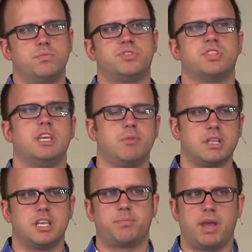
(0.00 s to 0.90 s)

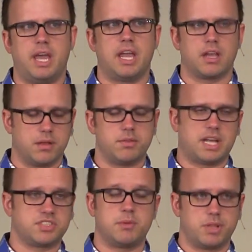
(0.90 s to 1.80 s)
seemingly pagan,
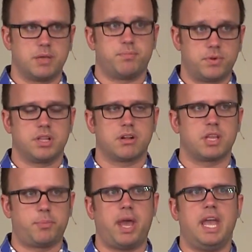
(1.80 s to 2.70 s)
not seemingly,
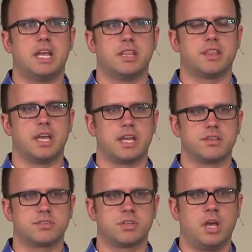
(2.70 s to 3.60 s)
clearly pagan
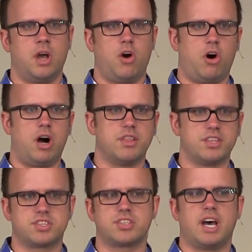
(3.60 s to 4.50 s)
things
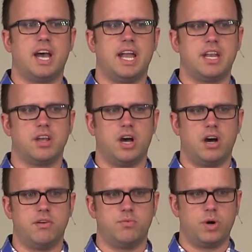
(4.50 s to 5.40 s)
on the side
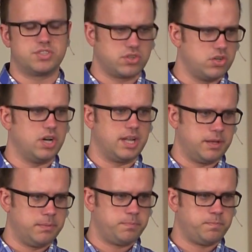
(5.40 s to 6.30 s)
of what's
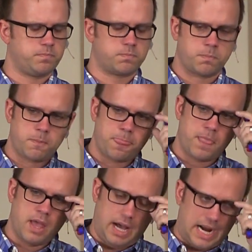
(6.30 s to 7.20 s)
good.
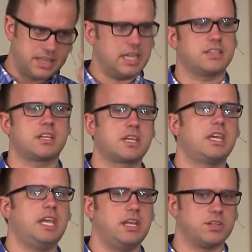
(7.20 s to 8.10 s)
I think the
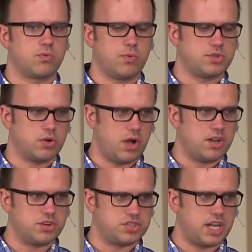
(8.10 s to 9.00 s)
key to
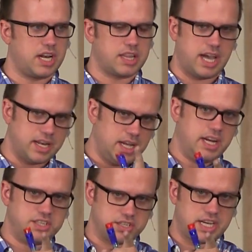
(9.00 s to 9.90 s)
understanding that
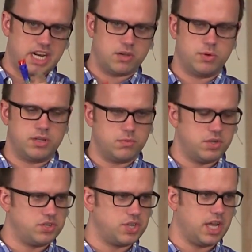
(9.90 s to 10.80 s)
is exactly
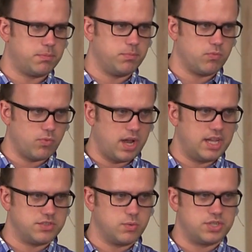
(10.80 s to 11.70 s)
what Jake
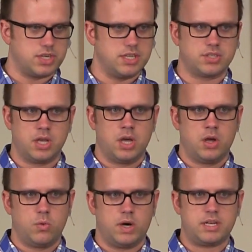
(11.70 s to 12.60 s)
raised, which is,
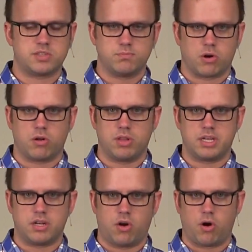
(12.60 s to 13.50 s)
what is
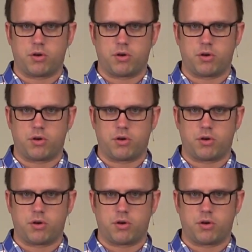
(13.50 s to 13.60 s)
Merlin and